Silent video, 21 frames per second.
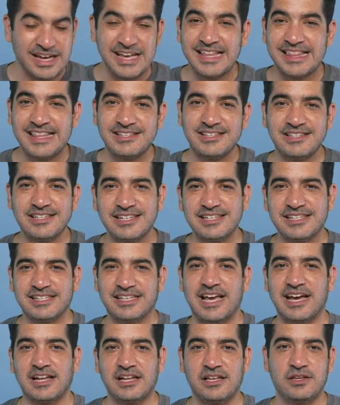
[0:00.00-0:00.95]
This is
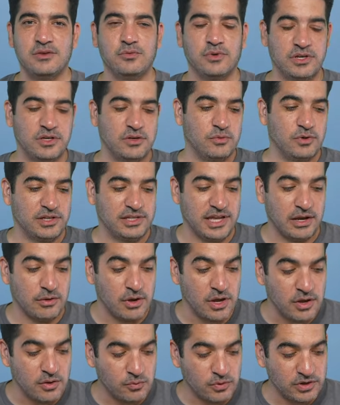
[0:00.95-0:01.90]
exactly what you want. Now,
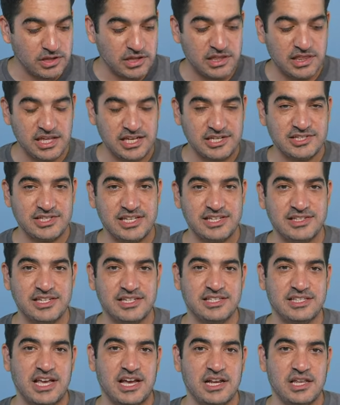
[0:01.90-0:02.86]
whether this is
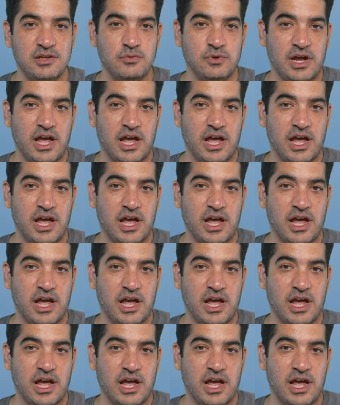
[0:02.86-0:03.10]
exactly what